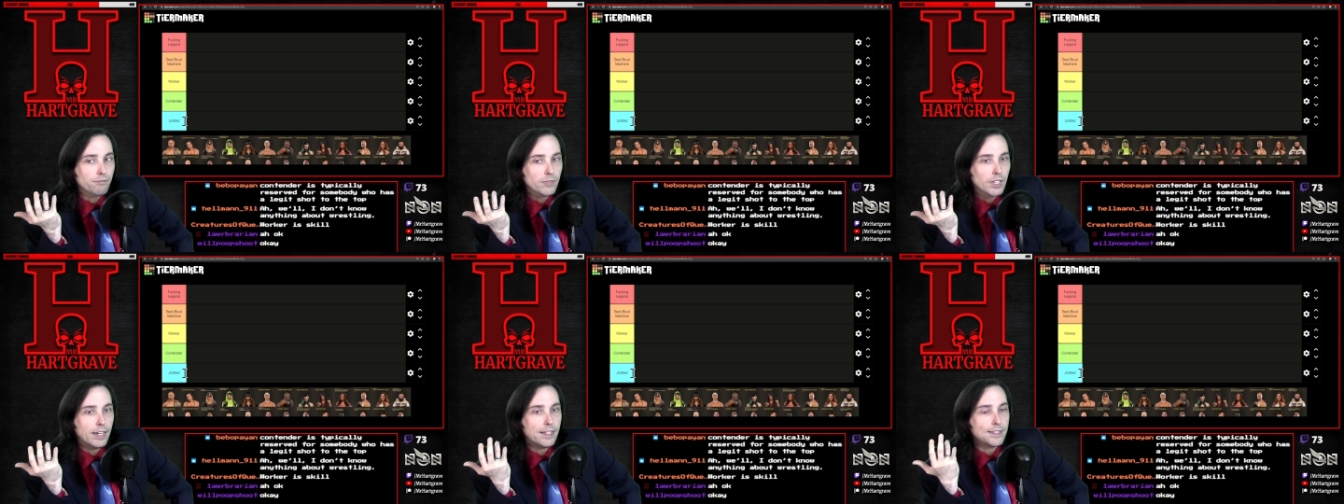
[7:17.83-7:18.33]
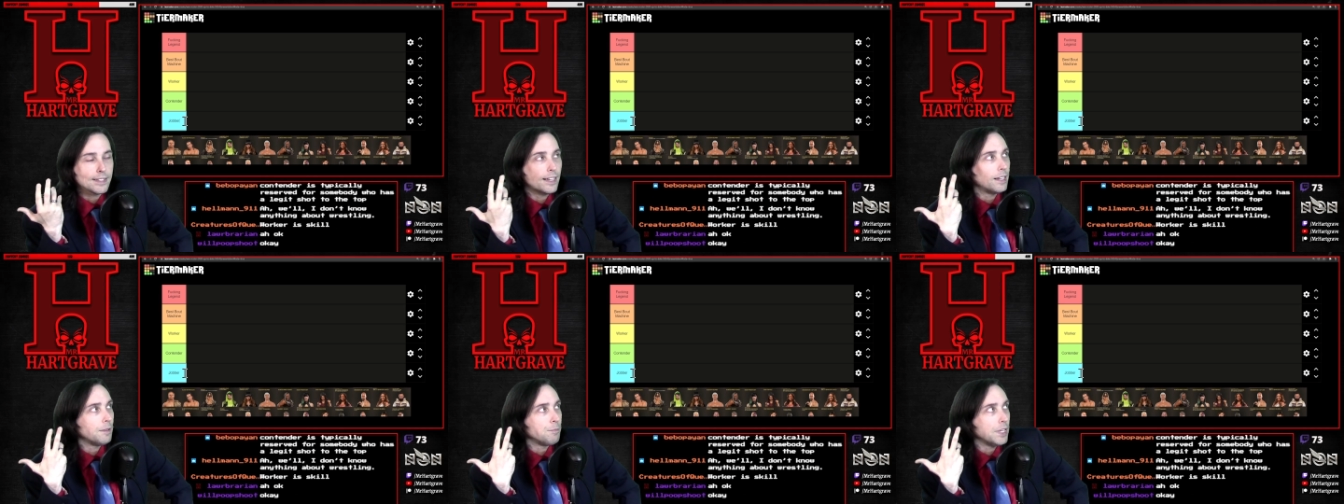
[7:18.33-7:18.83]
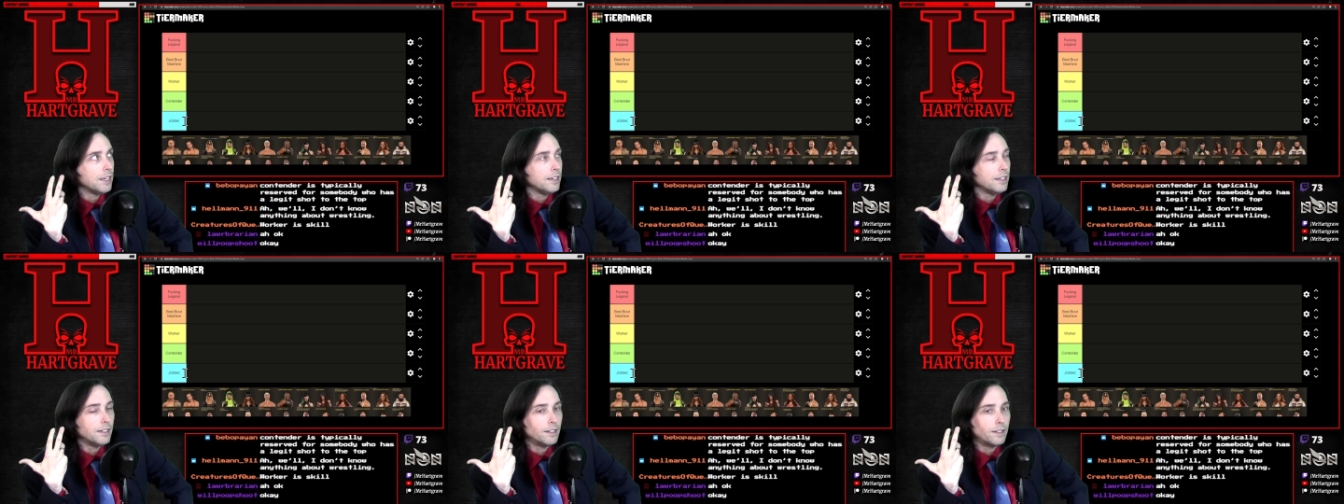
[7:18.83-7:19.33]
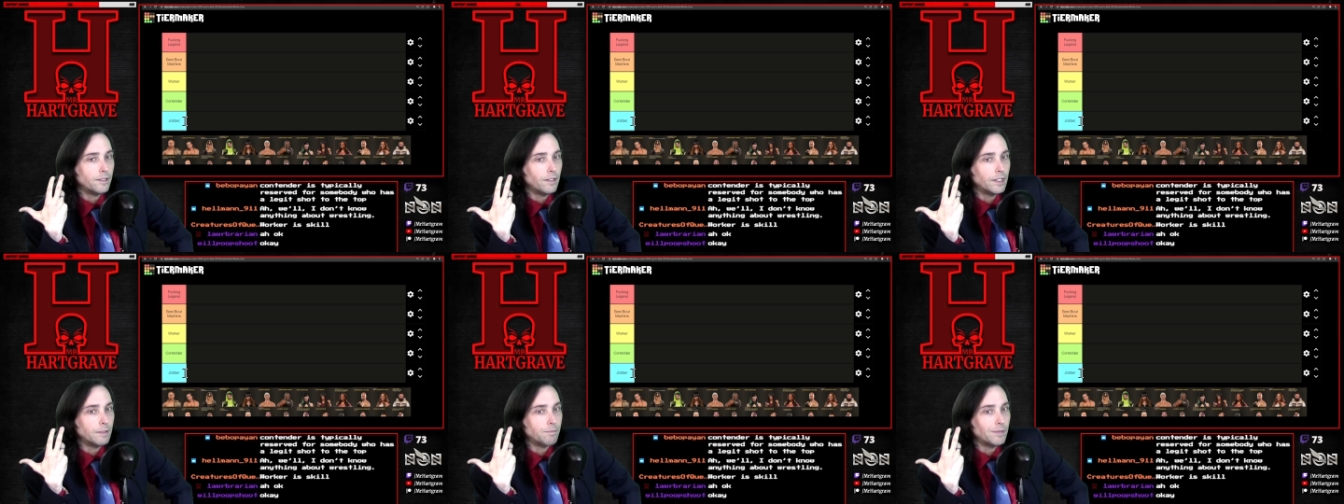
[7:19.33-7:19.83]
It's going to be
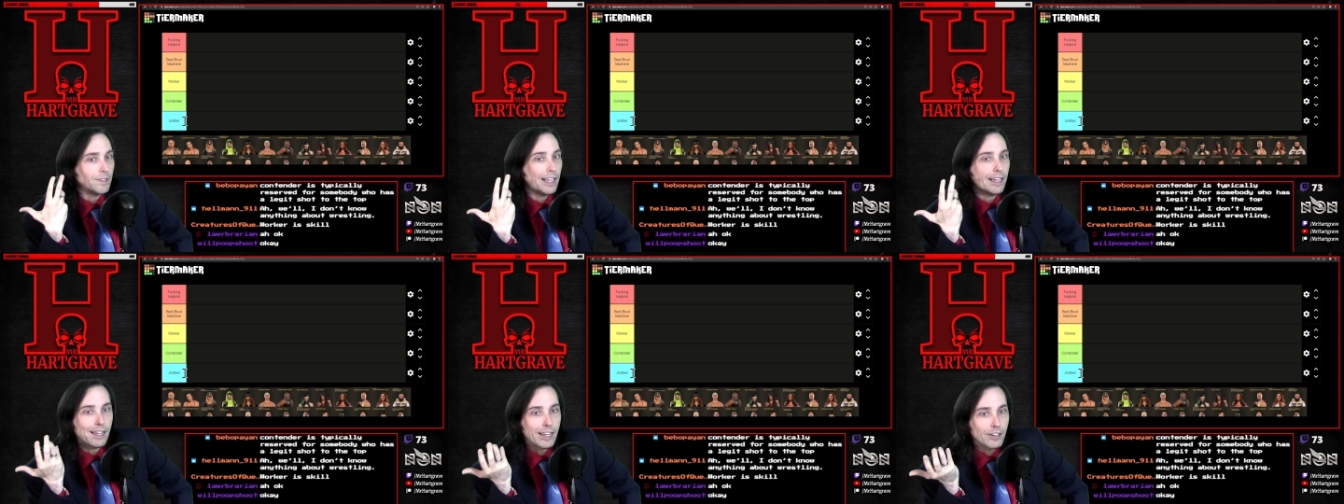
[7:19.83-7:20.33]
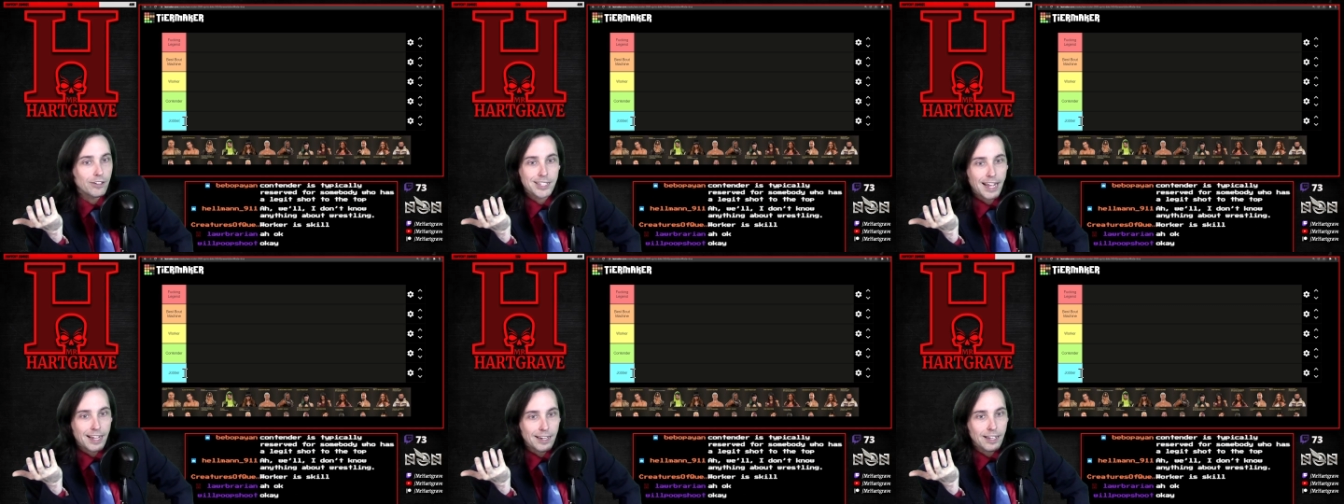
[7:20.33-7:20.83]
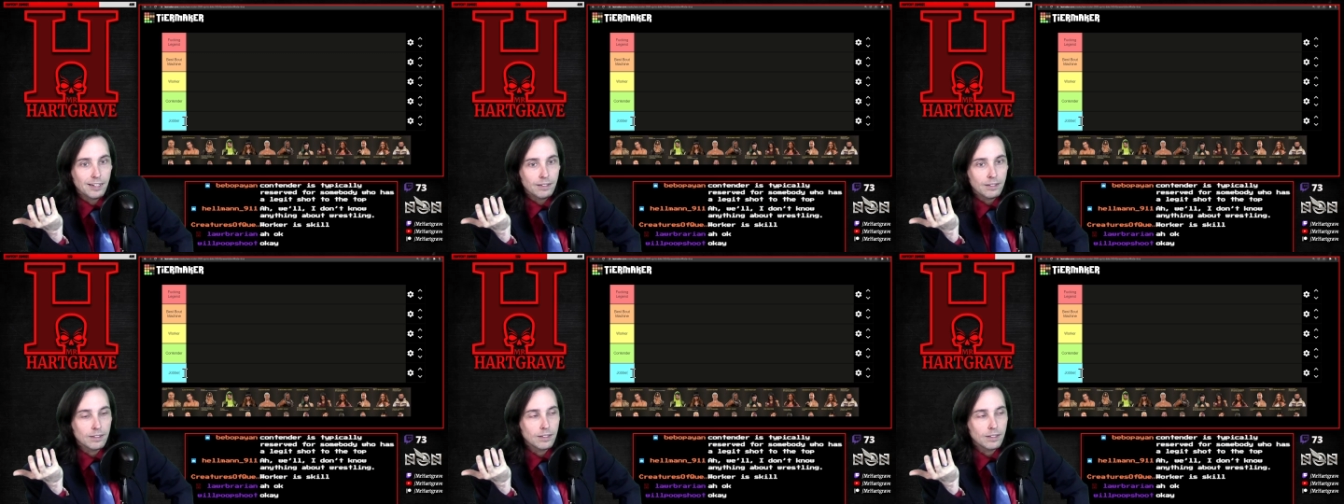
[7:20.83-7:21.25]
entertaining.